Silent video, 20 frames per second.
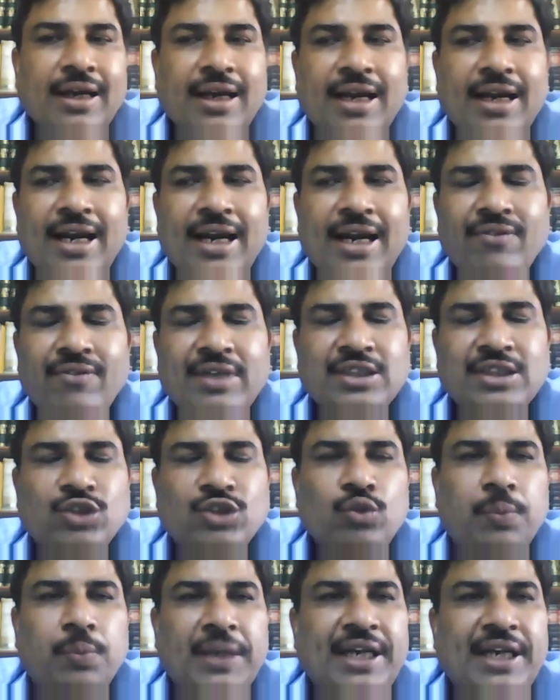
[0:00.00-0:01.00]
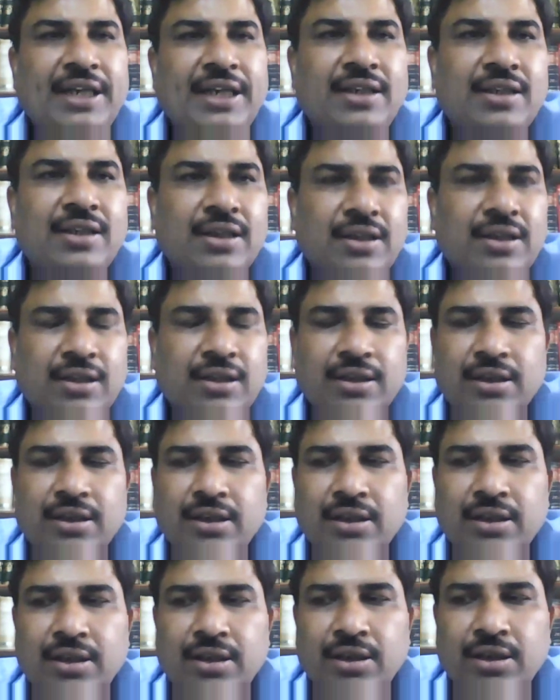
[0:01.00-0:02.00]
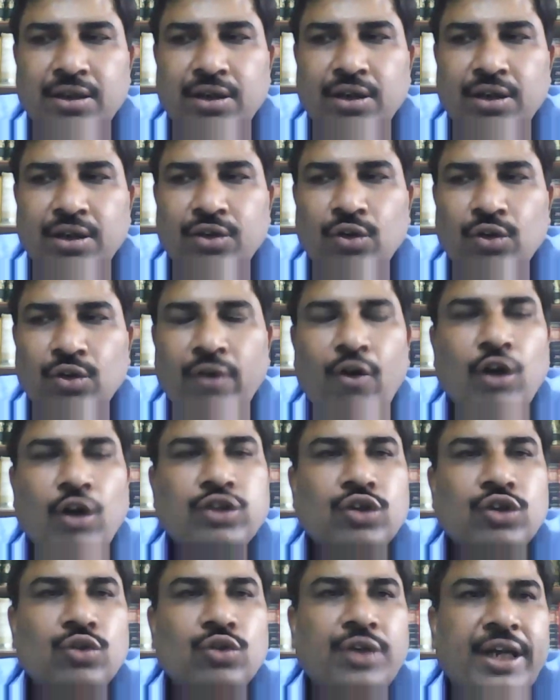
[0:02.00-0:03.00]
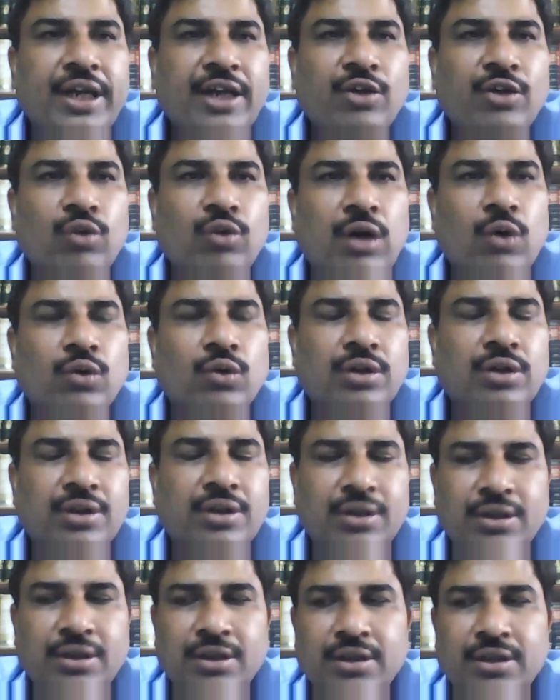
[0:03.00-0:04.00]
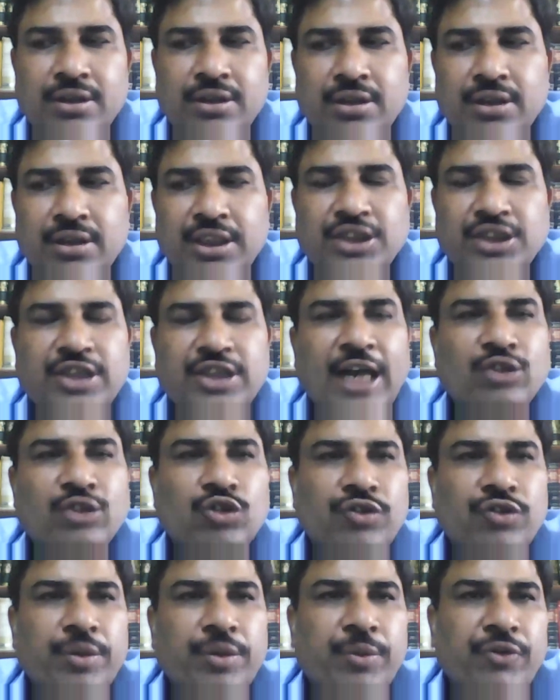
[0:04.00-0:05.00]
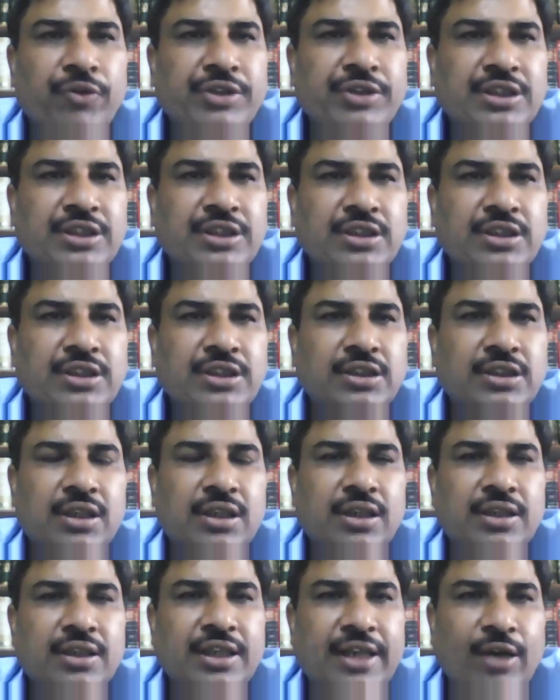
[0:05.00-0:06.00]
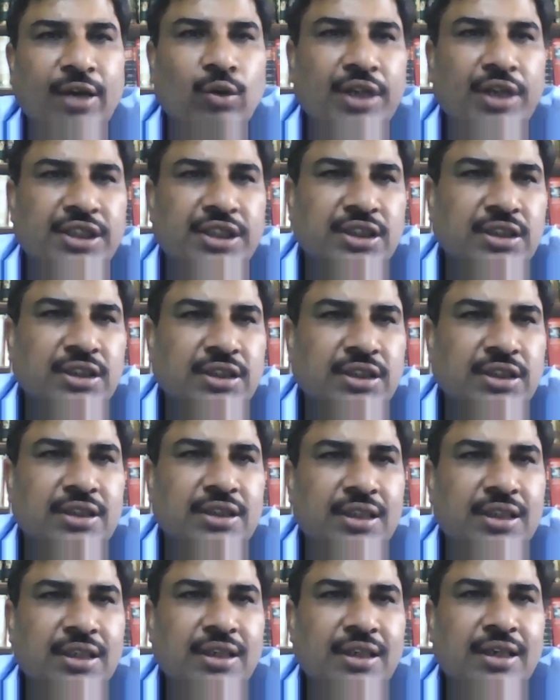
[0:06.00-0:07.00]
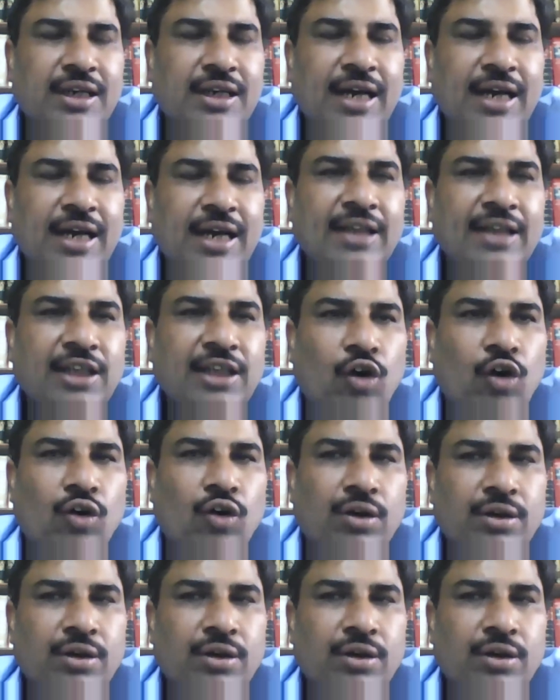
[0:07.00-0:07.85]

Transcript: And once you plead, you have also to take into account the statutory provisions the regulations, and the law.